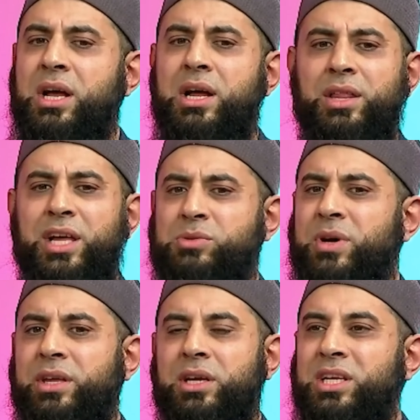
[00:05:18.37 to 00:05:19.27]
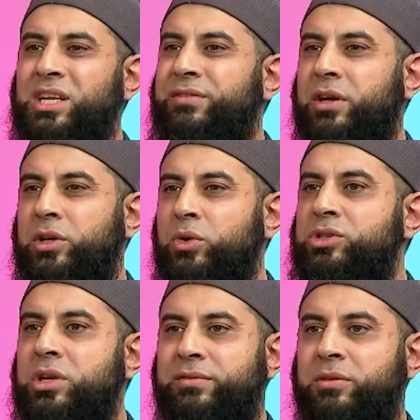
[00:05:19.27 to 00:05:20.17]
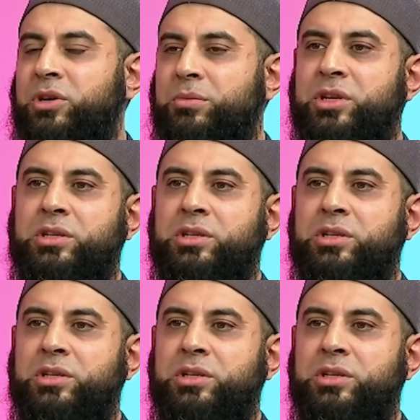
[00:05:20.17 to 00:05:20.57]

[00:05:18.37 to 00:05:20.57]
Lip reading: That's why they can differ hugely from community to